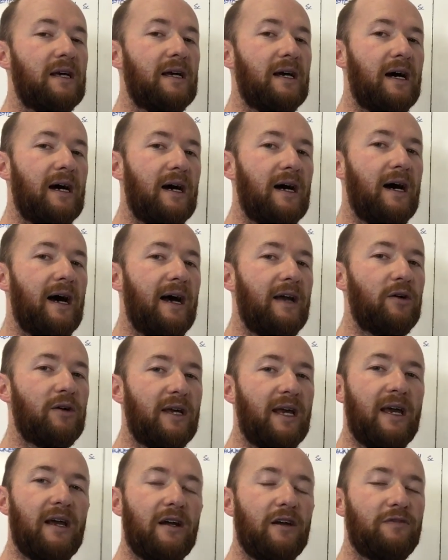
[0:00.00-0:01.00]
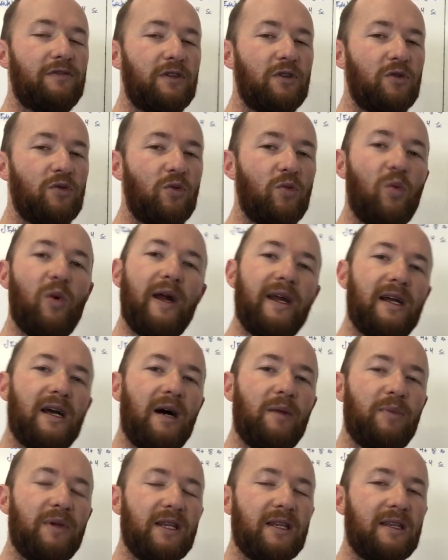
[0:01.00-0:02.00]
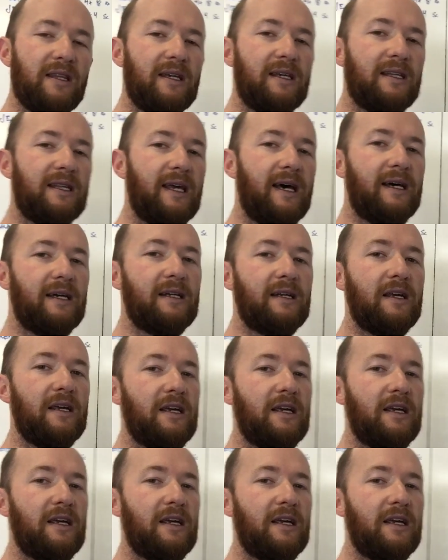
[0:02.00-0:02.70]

I don't care if you wake up and think that